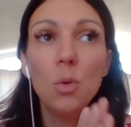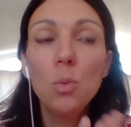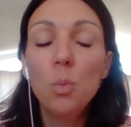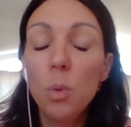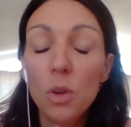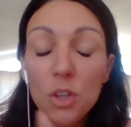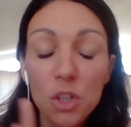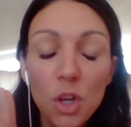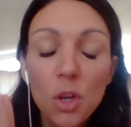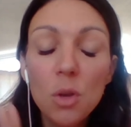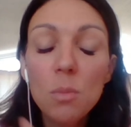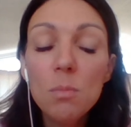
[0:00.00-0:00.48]

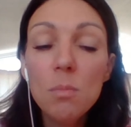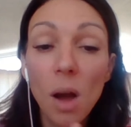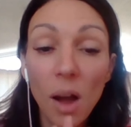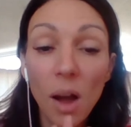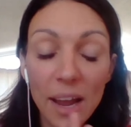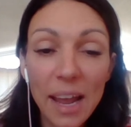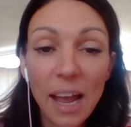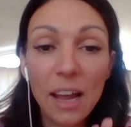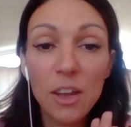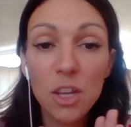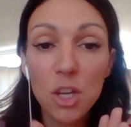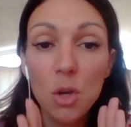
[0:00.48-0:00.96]
you
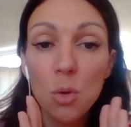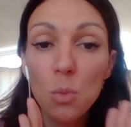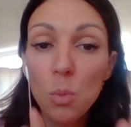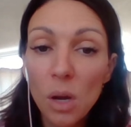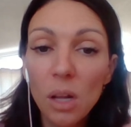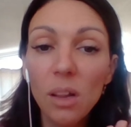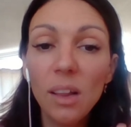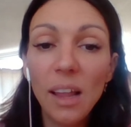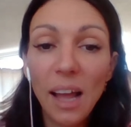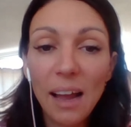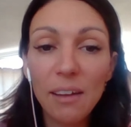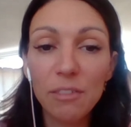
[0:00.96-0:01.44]
you might
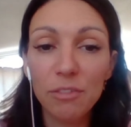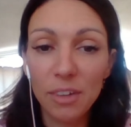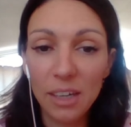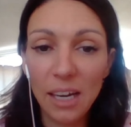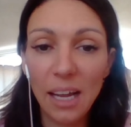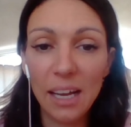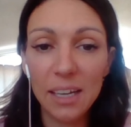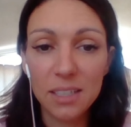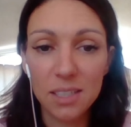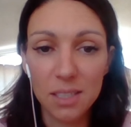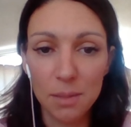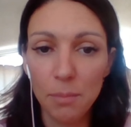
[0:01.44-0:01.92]
you will
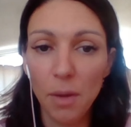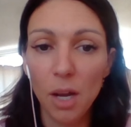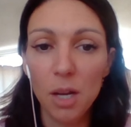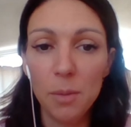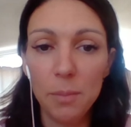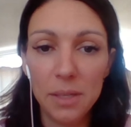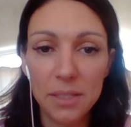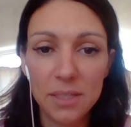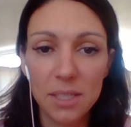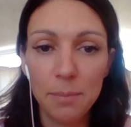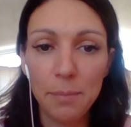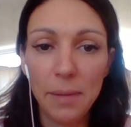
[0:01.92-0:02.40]
have
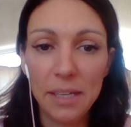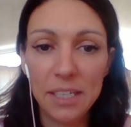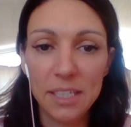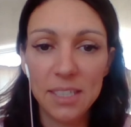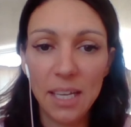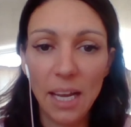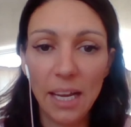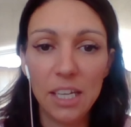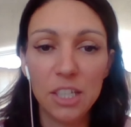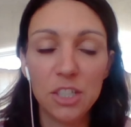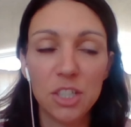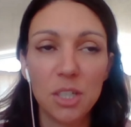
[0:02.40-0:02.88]
relaxing moments
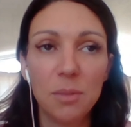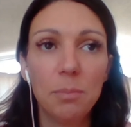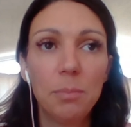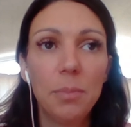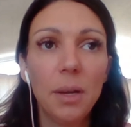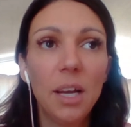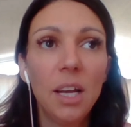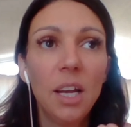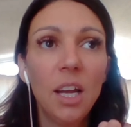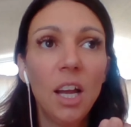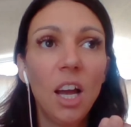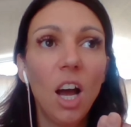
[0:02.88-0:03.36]
in
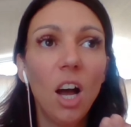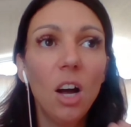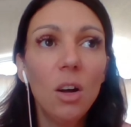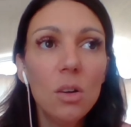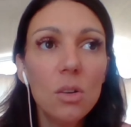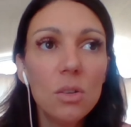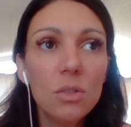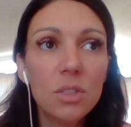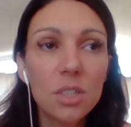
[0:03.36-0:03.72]
meditation but